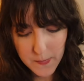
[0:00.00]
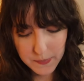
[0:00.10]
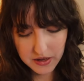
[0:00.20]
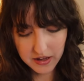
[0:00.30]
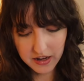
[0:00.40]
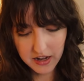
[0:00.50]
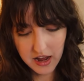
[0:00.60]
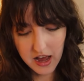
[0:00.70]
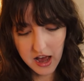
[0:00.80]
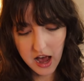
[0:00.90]
but
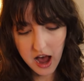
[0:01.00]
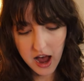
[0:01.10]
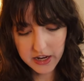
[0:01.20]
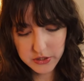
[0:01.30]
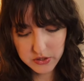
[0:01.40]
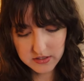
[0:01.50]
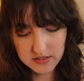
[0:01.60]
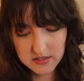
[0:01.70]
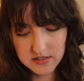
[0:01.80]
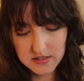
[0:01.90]
I
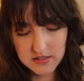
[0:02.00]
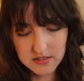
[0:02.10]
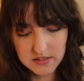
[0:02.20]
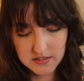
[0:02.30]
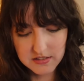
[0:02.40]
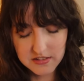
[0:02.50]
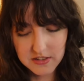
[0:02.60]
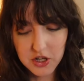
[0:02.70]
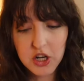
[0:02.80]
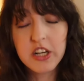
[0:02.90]
just
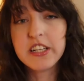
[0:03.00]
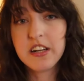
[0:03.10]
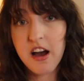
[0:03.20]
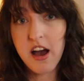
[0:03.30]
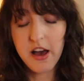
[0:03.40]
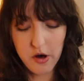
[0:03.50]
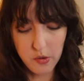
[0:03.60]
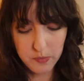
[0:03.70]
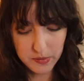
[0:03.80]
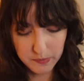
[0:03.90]
could not
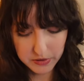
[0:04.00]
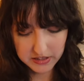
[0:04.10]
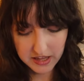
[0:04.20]
help but